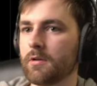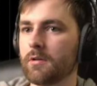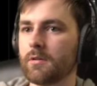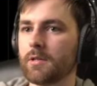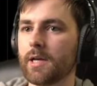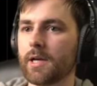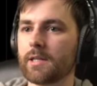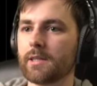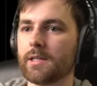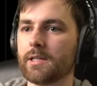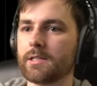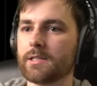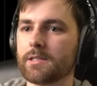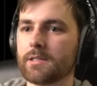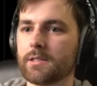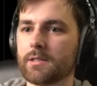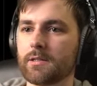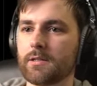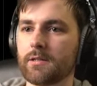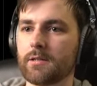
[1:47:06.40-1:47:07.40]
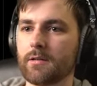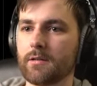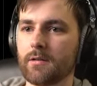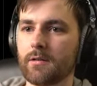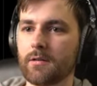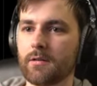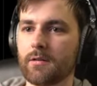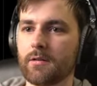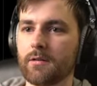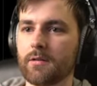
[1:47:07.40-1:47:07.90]
like this.
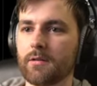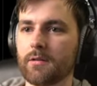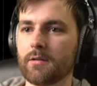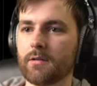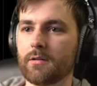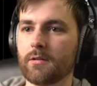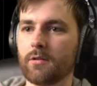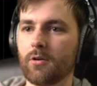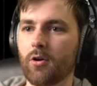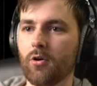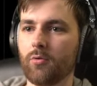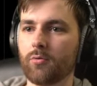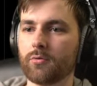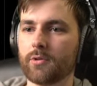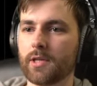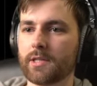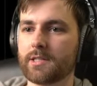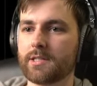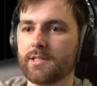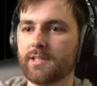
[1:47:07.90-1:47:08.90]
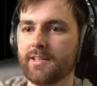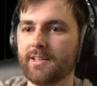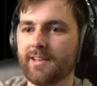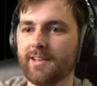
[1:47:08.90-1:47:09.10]
Oh, that's...